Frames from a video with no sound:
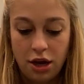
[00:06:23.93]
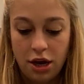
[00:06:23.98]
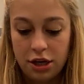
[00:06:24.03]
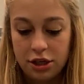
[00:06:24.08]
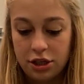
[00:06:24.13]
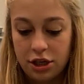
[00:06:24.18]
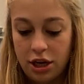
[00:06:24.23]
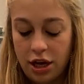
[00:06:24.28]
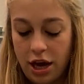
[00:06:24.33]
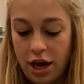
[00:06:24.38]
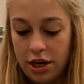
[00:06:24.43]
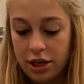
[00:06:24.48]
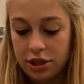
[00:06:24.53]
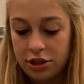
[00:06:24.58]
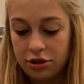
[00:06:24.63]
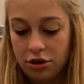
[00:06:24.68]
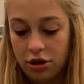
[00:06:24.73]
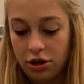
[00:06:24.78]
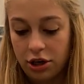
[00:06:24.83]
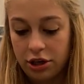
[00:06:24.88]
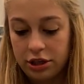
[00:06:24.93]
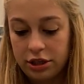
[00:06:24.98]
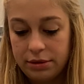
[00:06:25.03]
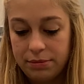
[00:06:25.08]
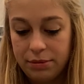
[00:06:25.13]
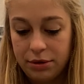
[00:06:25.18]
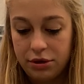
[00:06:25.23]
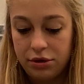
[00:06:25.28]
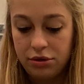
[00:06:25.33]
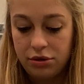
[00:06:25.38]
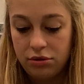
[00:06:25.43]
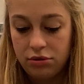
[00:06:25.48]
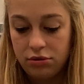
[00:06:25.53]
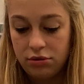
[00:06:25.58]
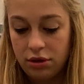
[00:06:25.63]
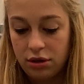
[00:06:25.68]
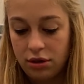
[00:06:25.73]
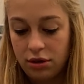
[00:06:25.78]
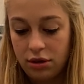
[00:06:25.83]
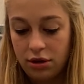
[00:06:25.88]
I should have had a stronger
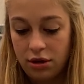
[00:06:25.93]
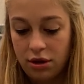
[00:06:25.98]
spoon.